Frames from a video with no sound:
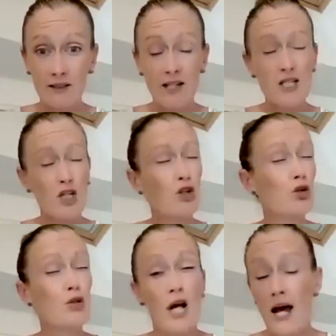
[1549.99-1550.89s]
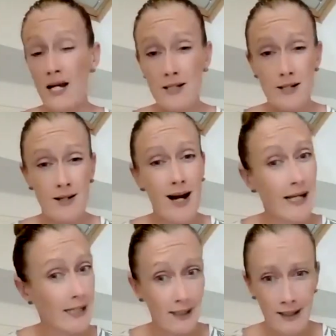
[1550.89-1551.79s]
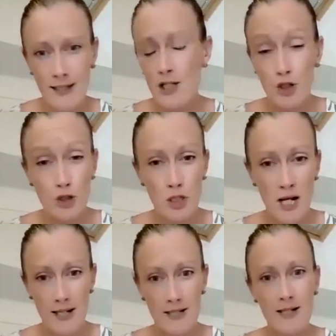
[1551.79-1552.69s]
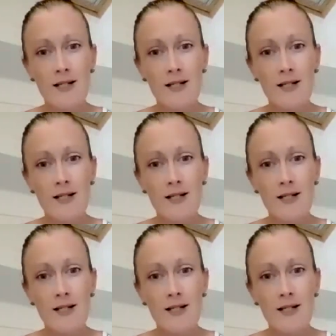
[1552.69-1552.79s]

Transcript: It's a huge ask. I get it. It's a huge ask.